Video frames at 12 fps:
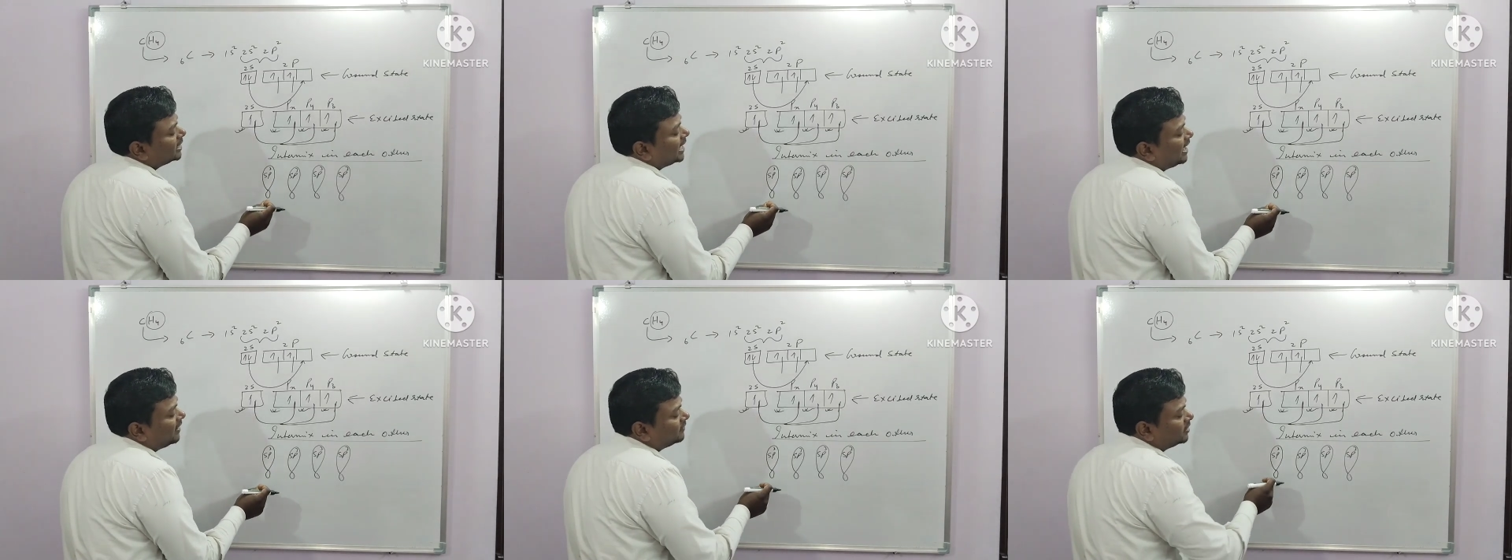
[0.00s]

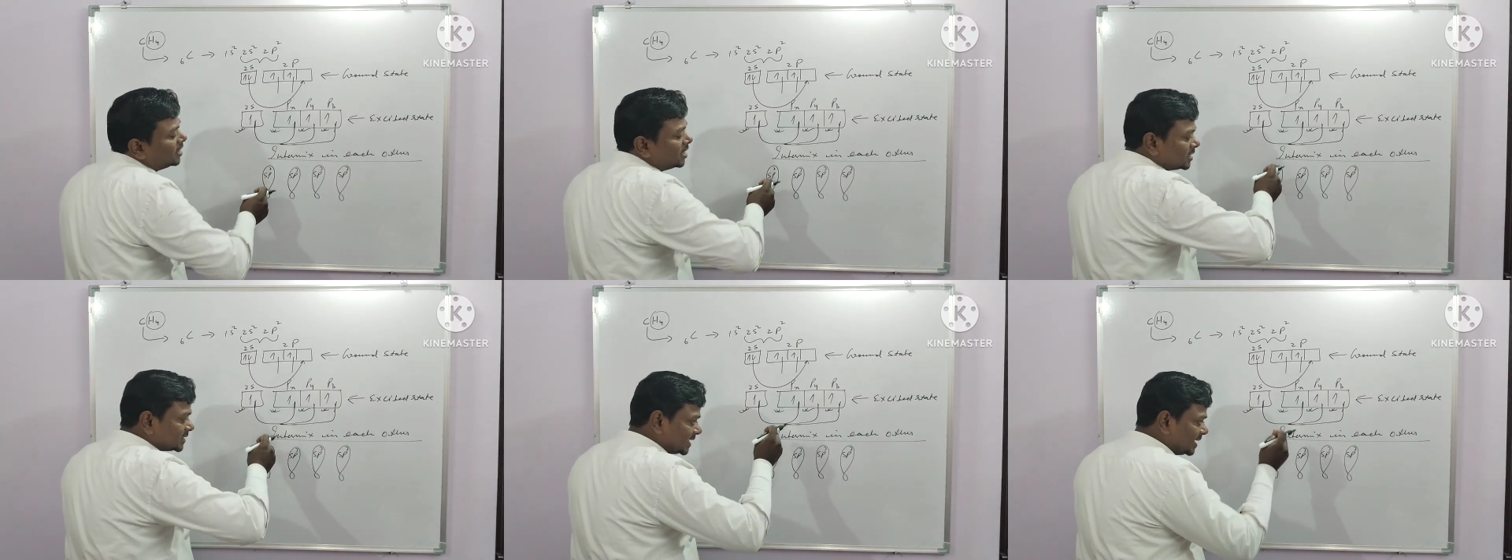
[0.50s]
have
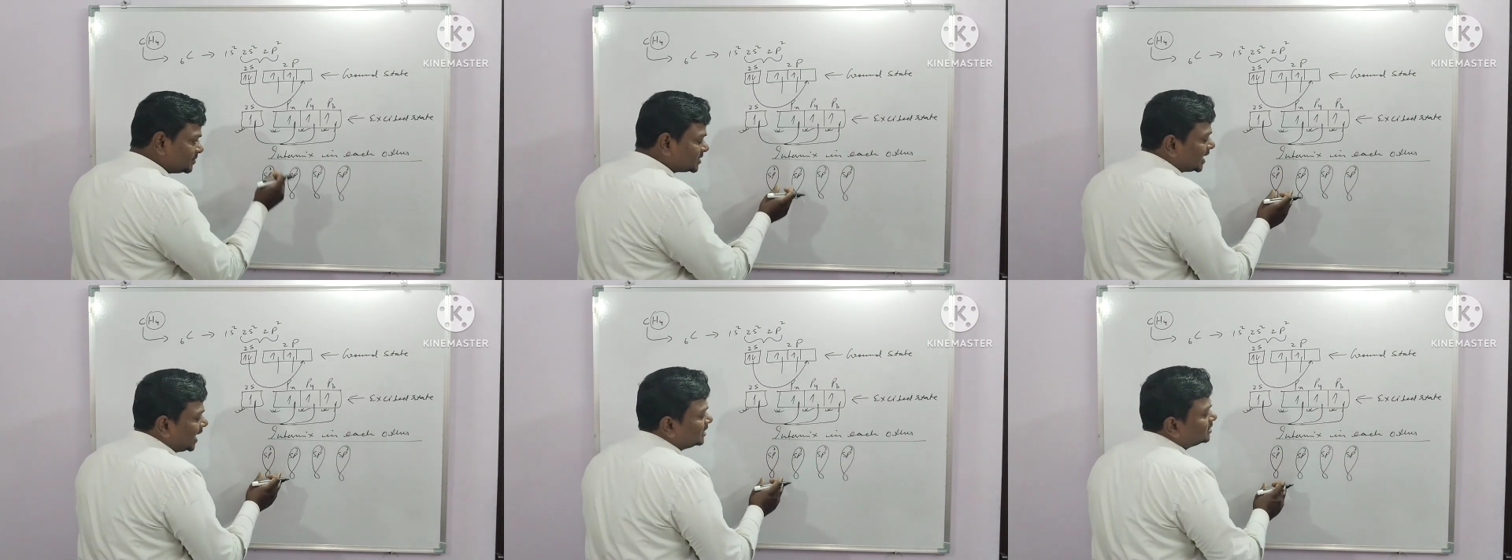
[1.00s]
same
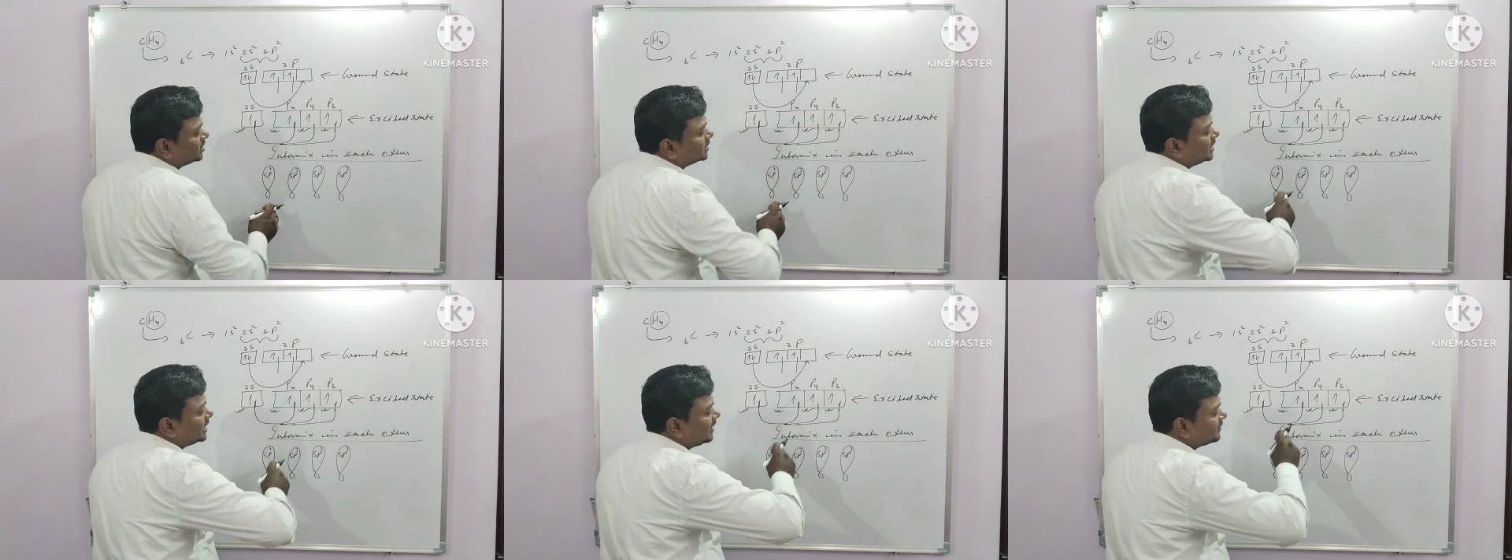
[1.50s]
size,
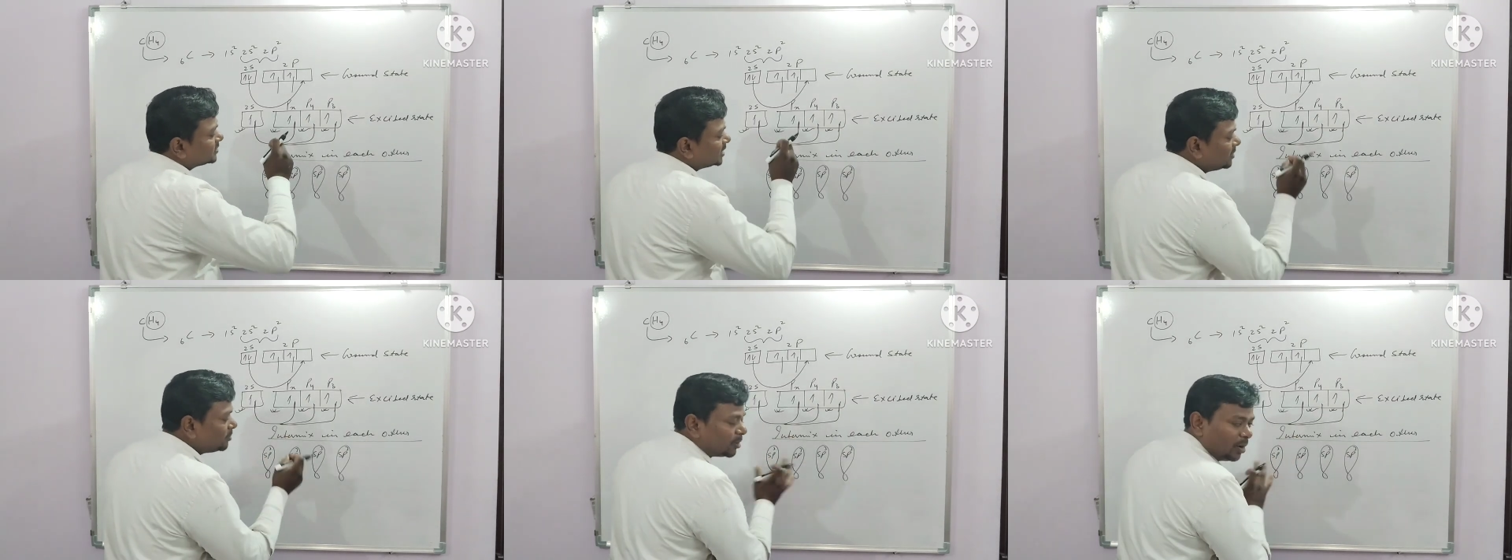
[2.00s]
they have
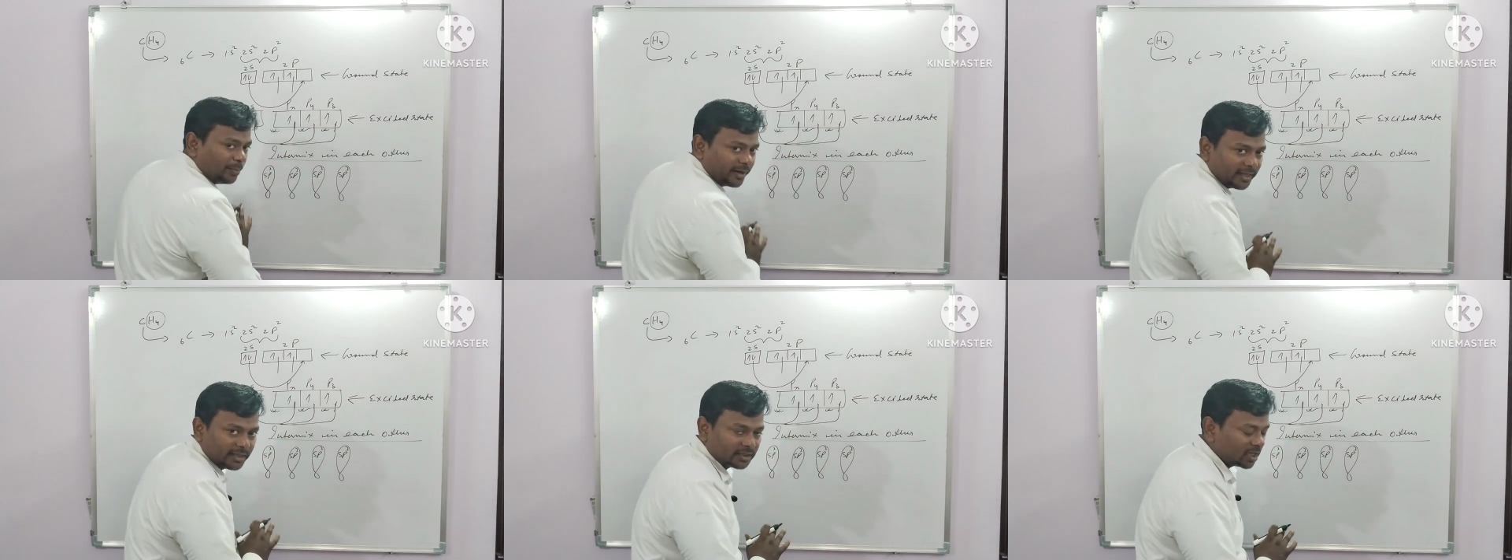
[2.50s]
same
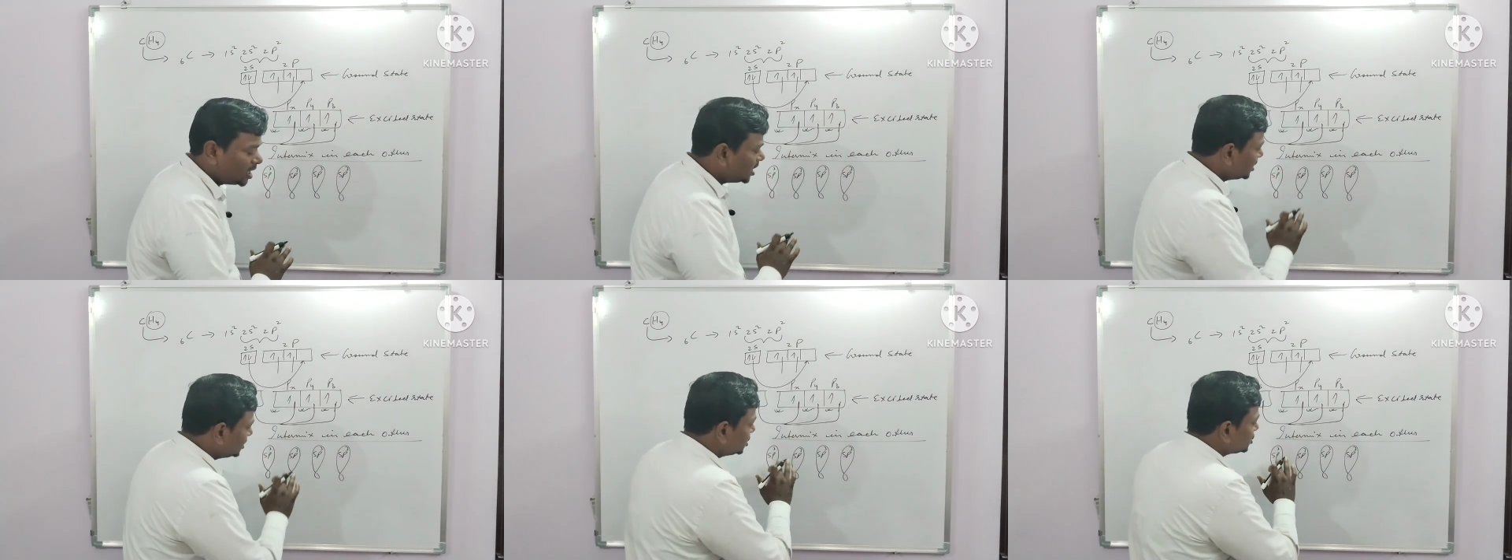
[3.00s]
properties,
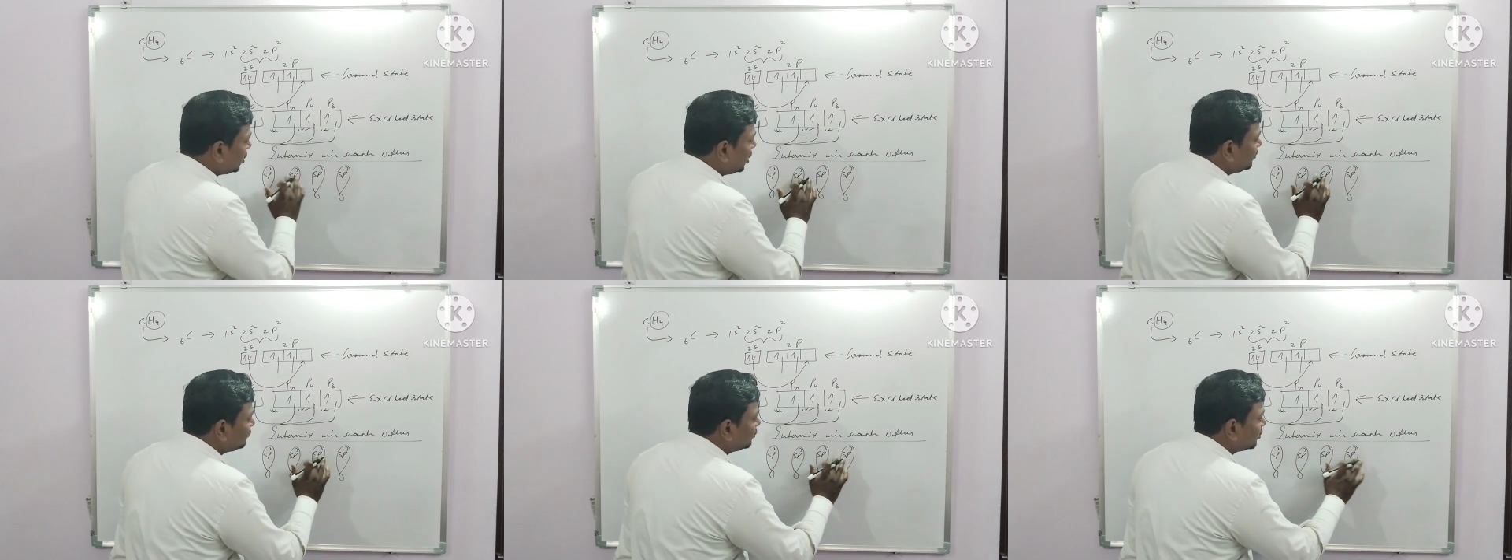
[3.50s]
these
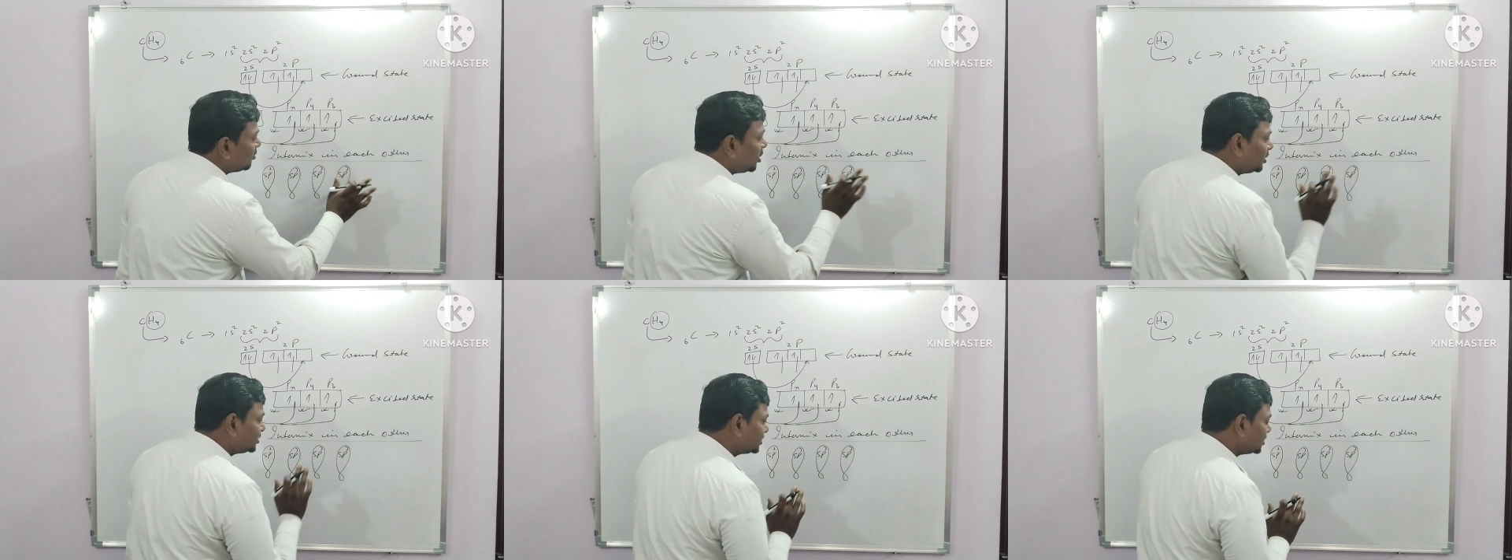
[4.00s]
all 4
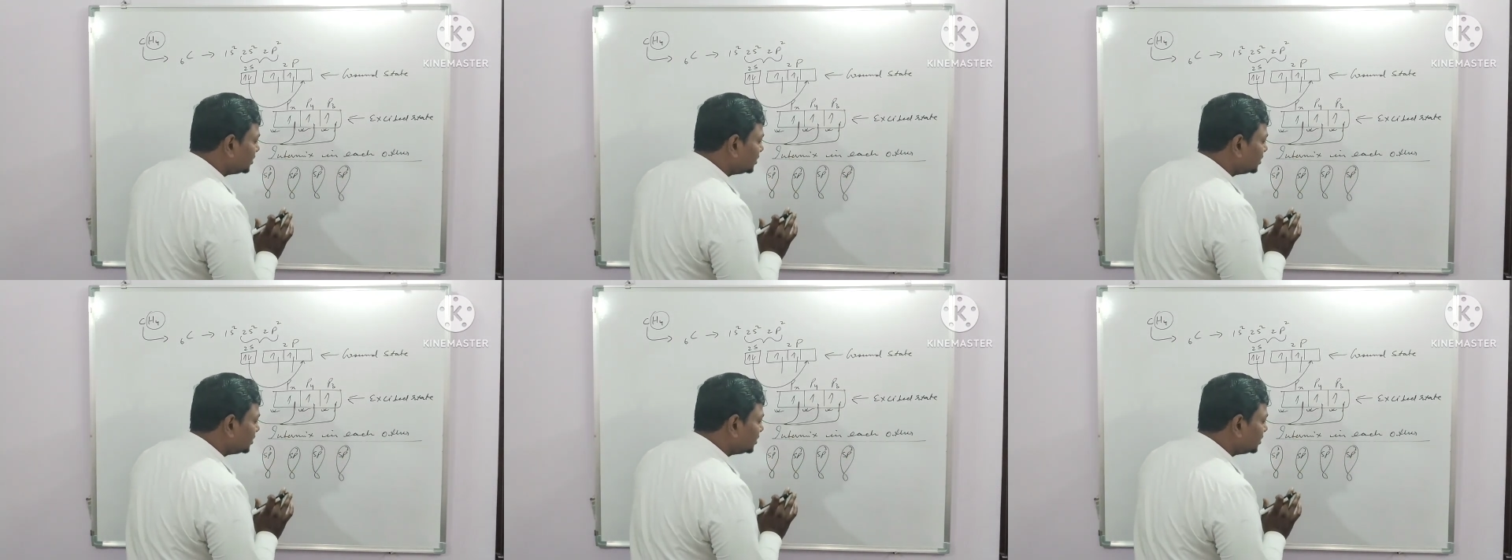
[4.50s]
bonds.